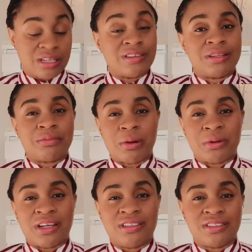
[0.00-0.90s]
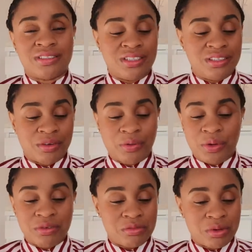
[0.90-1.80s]
I don't know, probably add this to the giveaway
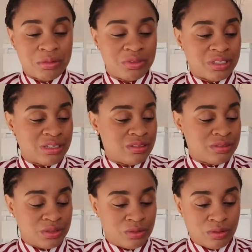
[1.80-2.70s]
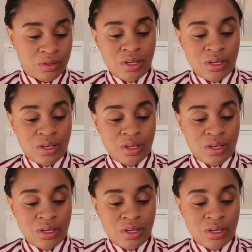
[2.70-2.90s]
or even probably, I don't even know.